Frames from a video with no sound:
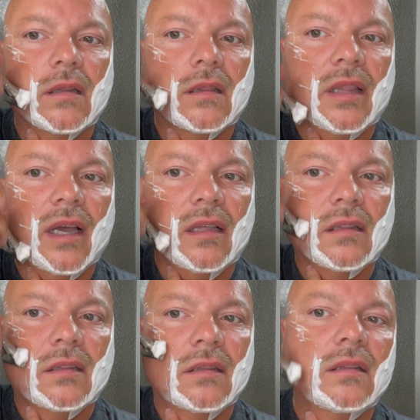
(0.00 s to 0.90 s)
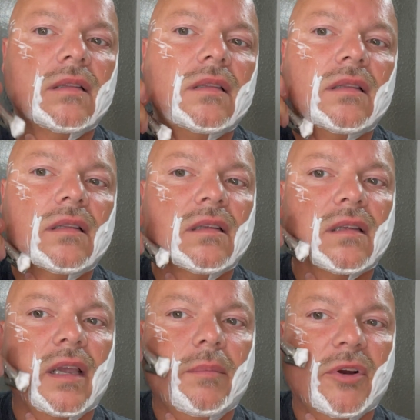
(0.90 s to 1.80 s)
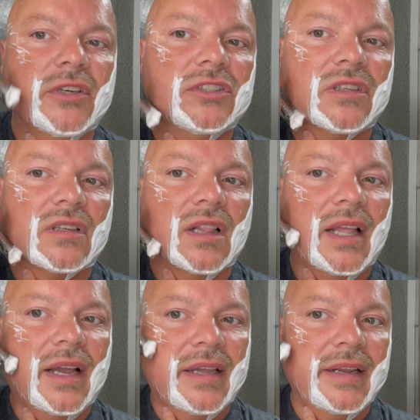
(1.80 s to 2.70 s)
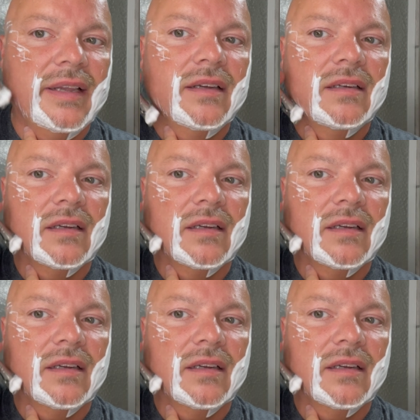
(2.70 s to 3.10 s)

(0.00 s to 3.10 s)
That saber is just gliding